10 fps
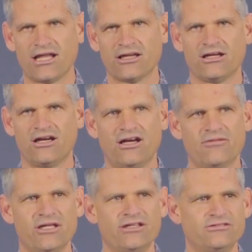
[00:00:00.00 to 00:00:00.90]
Like, I've
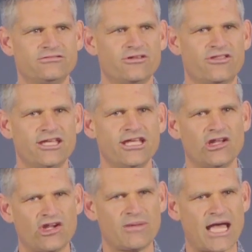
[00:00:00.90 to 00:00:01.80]
been thinking a
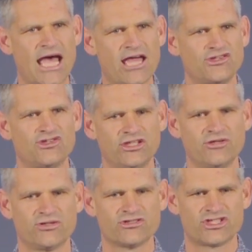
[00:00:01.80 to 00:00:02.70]
lot about how to
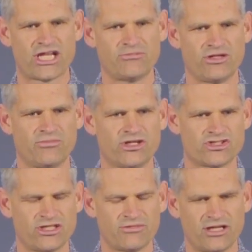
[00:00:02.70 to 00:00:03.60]
deal with resentment, because
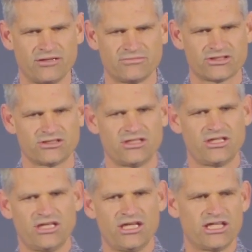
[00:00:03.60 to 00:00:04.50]
sometimes
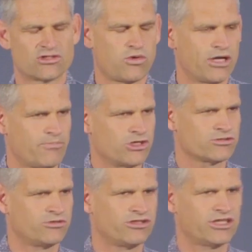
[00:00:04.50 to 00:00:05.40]
it's quite
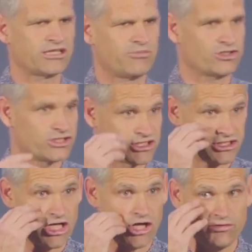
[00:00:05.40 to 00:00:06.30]
possible that the other person
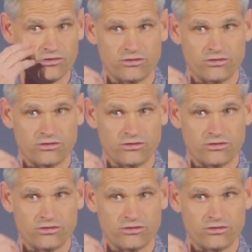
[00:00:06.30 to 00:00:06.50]
doesn't know.